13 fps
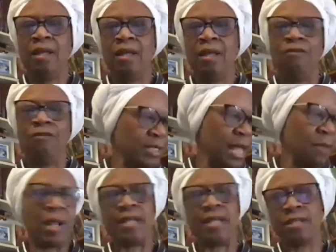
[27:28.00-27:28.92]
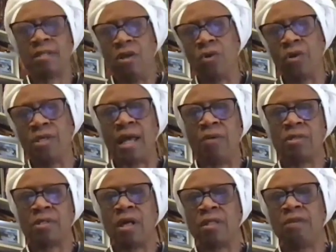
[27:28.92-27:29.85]
For example, I just noticed I
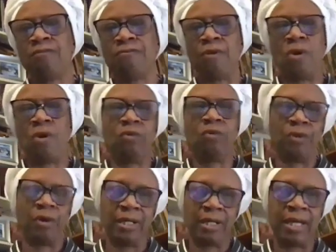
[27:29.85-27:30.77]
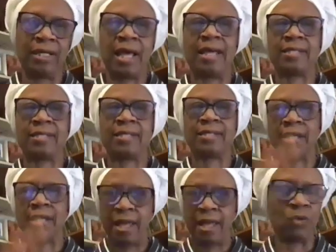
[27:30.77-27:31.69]
was on the phone very late last
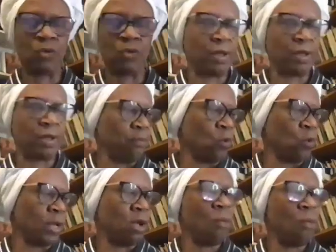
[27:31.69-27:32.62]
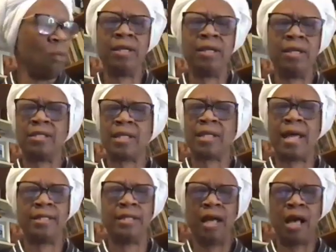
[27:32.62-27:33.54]
night doing work and, oh my goodness, I
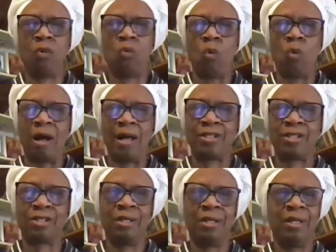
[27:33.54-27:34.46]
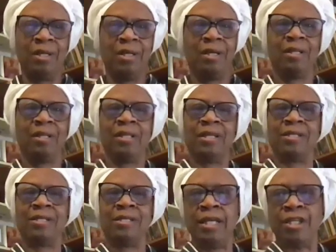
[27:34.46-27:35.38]
did not wash this
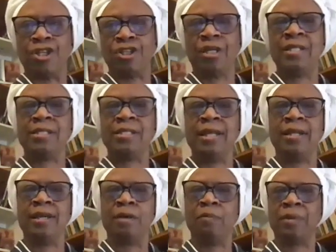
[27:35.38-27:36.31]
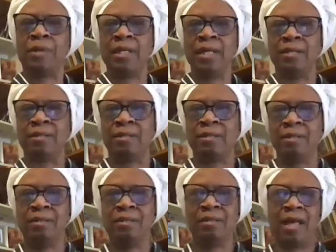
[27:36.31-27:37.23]
dish. It's incomplete.
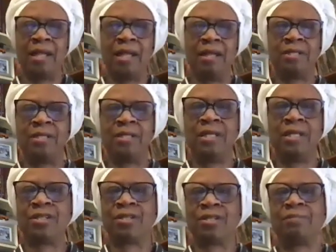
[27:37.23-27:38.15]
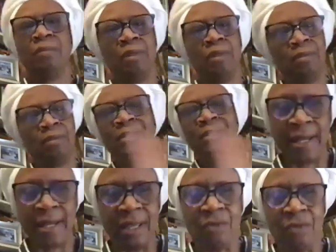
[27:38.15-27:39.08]
I left the dish.
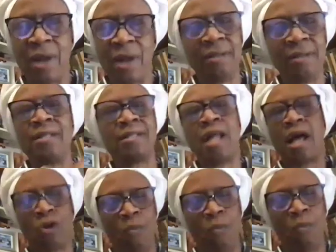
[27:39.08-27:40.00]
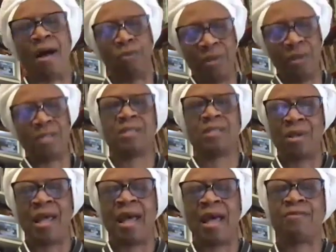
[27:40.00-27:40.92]
Tiny, right? That's not going to bother me. It's just something
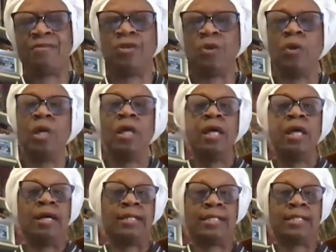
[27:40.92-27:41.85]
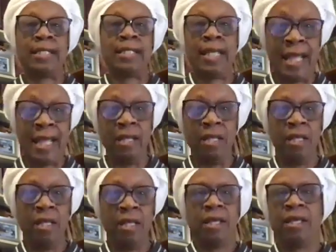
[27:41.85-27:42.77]
I have to do. A 10
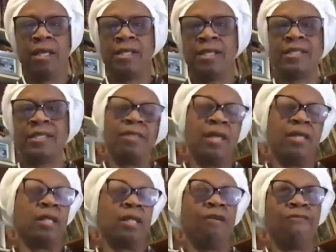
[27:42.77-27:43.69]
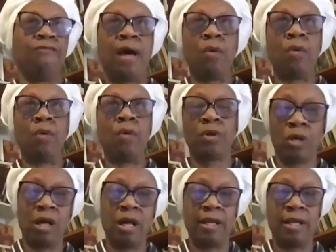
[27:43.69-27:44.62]
is that thing that if I were to
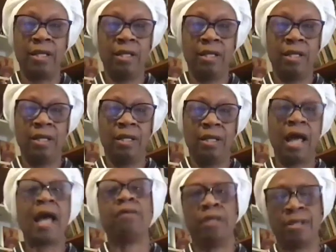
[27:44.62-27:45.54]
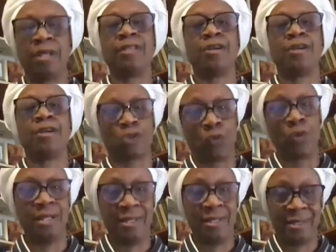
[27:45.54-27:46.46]
work on it, there's a
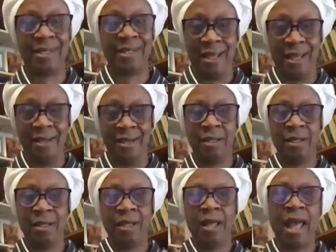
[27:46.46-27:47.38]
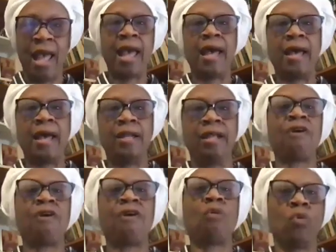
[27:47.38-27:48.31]
reason it's a 10. And if I
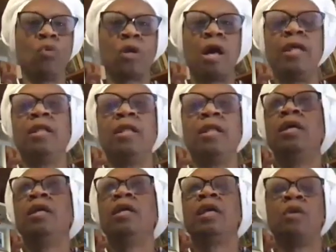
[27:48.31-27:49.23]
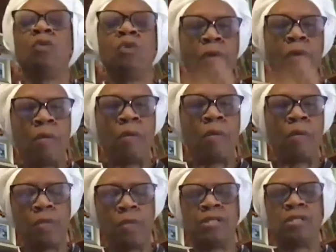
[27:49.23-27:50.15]
were to work on it, it would
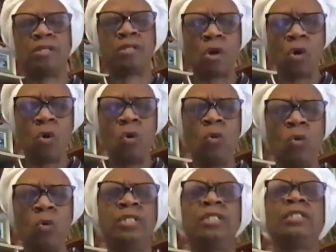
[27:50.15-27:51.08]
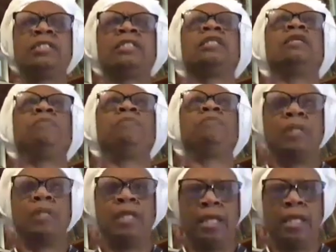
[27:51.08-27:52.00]
probably be so
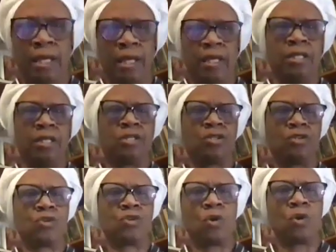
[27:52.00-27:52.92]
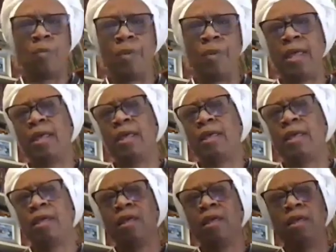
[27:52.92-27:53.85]
deeply disturbing,
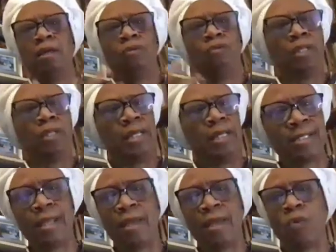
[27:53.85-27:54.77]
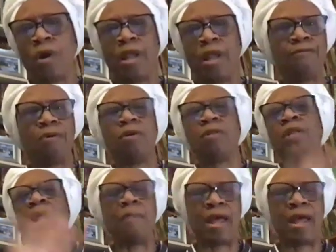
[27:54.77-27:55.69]
releasing, whatever, that
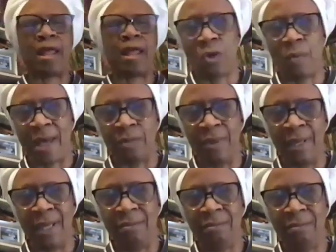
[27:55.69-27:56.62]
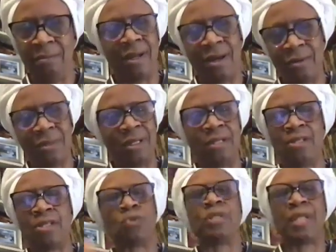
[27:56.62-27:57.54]
I might have to go back to bed, you know? It
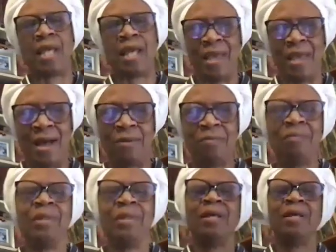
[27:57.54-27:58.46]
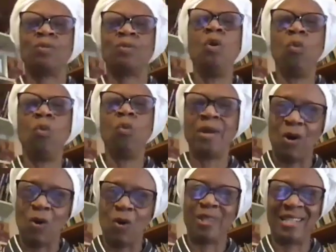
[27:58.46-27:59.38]
just would take me out. So we don't want to go
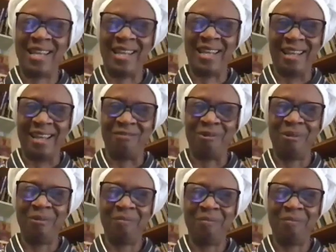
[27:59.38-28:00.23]
for the 10 level.